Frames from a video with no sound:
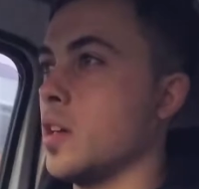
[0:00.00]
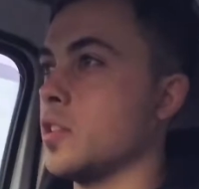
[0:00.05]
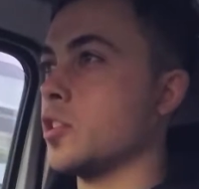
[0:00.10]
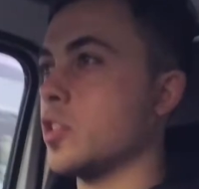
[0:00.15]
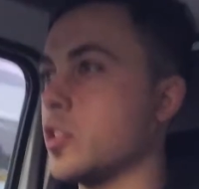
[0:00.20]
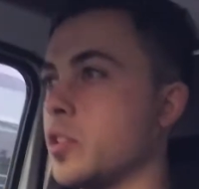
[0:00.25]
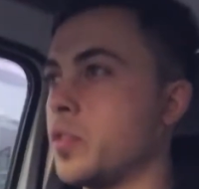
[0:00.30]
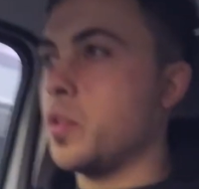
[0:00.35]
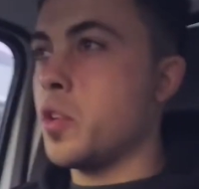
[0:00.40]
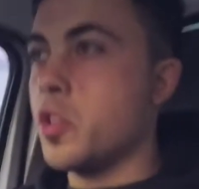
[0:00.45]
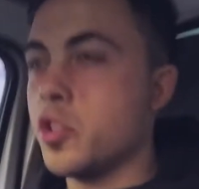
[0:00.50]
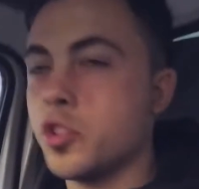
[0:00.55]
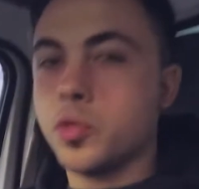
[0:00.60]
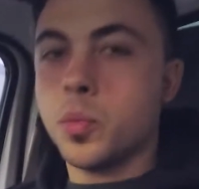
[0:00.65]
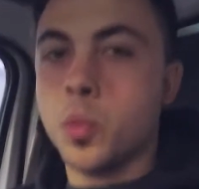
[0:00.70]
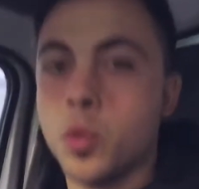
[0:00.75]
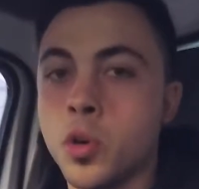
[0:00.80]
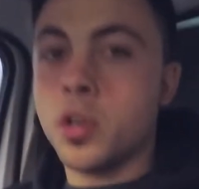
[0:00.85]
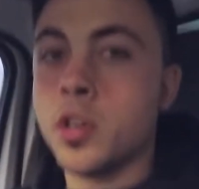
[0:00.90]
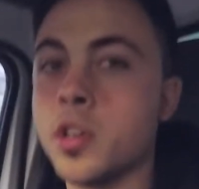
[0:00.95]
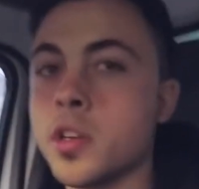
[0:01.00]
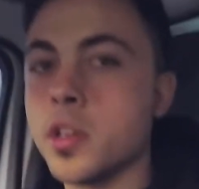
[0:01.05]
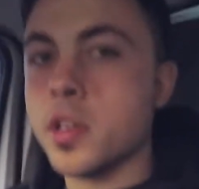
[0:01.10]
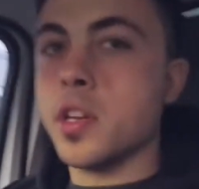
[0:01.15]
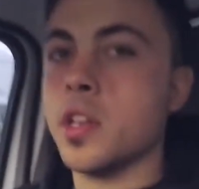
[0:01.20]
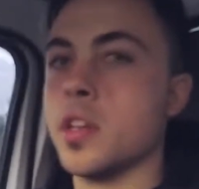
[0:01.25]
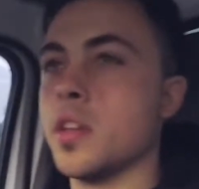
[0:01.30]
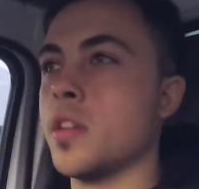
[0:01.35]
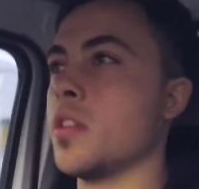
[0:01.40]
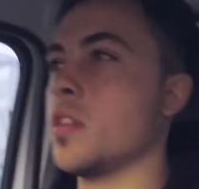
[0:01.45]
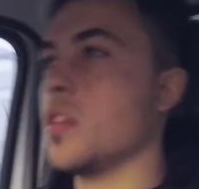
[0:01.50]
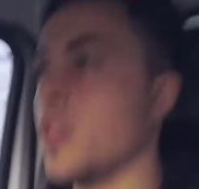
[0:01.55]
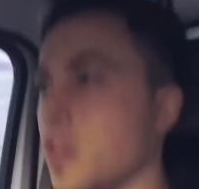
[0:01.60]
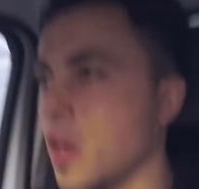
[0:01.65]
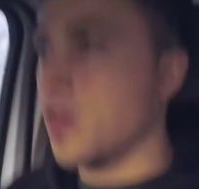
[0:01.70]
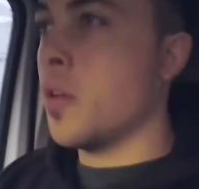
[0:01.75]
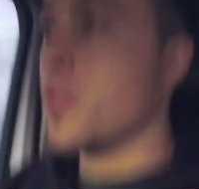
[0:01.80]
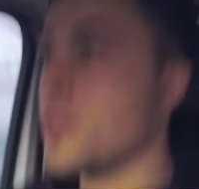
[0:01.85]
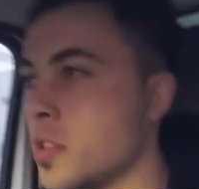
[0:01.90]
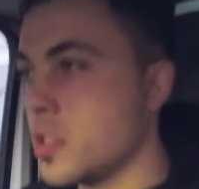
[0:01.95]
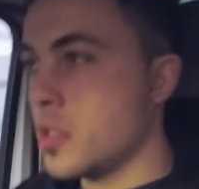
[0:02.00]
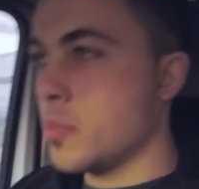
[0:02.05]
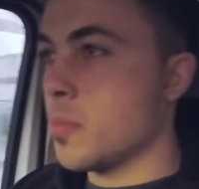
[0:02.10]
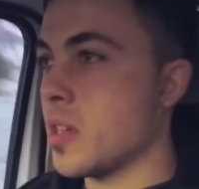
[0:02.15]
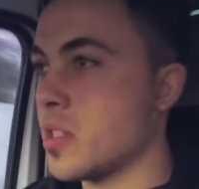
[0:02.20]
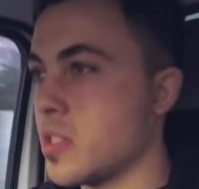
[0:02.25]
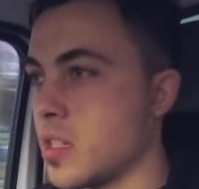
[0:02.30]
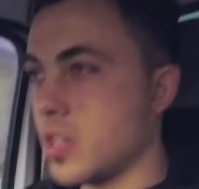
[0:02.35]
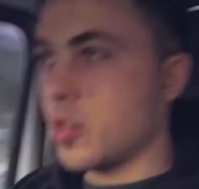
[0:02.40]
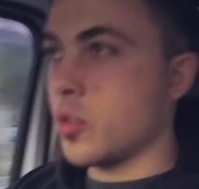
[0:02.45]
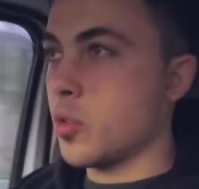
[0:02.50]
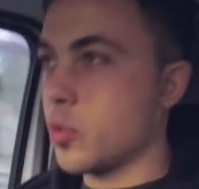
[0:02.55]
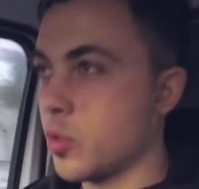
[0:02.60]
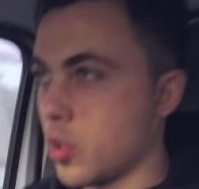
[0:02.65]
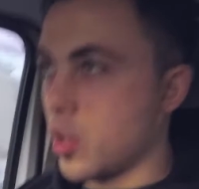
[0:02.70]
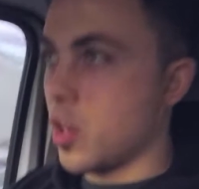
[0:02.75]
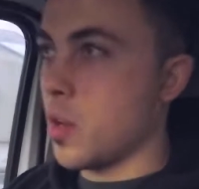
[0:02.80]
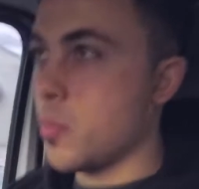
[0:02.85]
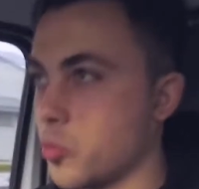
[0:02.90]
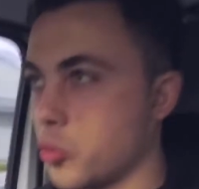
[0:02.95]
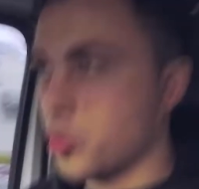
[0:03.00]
Just finished work. Now this is my second time